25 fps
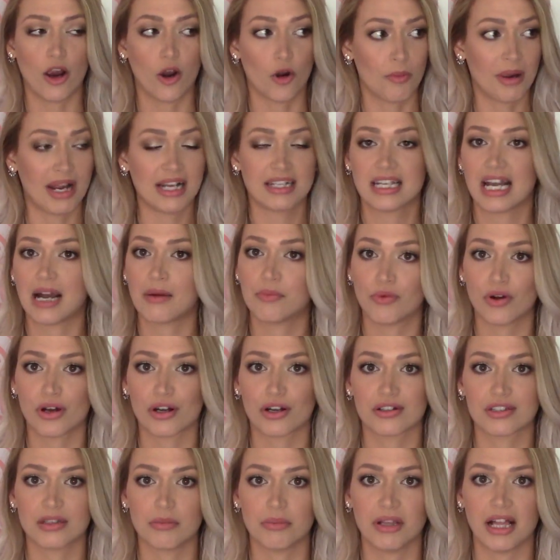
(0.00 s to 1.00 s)
or my tap
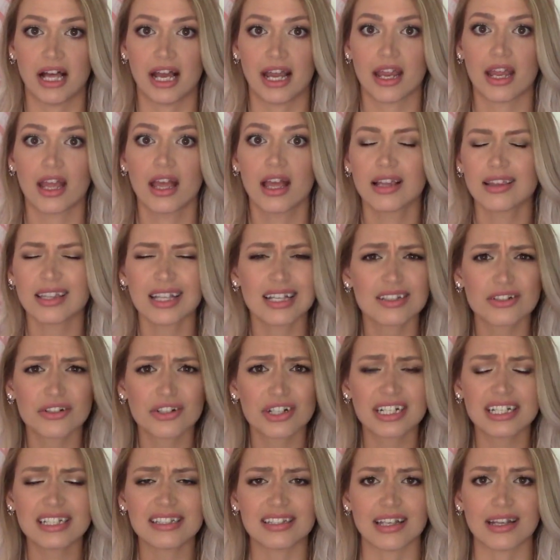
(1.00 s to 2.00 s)
water supply. That's
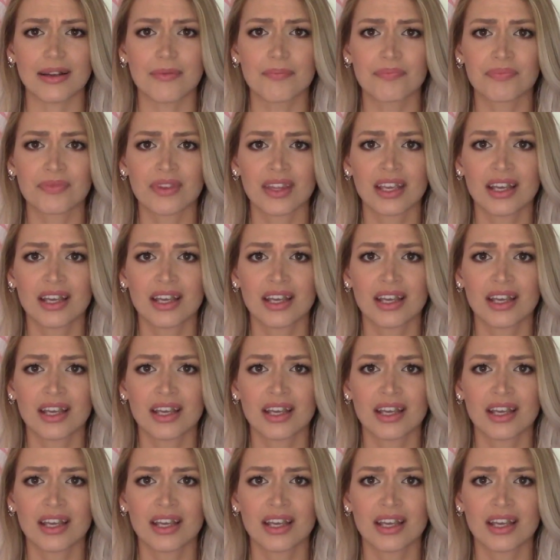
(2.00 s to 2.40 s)
crazy.